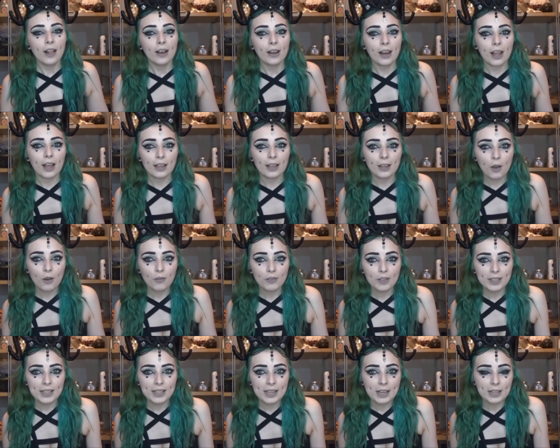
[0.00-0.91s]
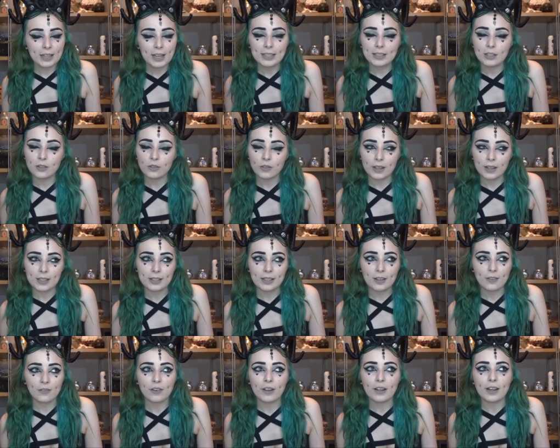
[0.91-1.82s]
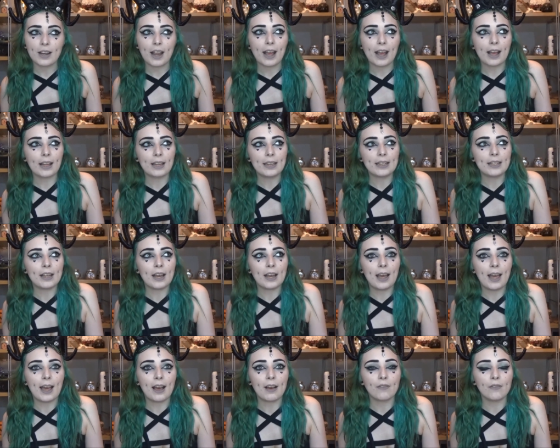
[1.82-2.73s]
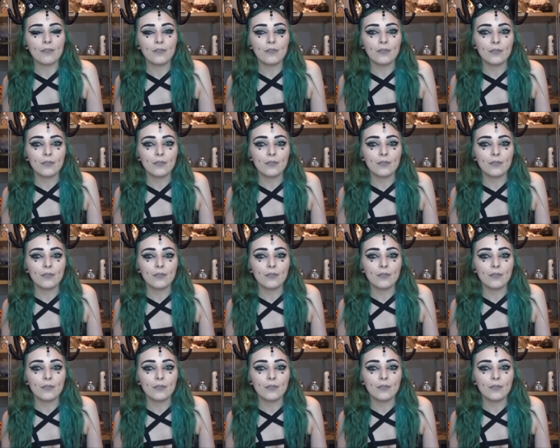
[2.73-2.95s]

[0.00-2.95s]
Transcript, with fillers: like obviously I like to dress different and I have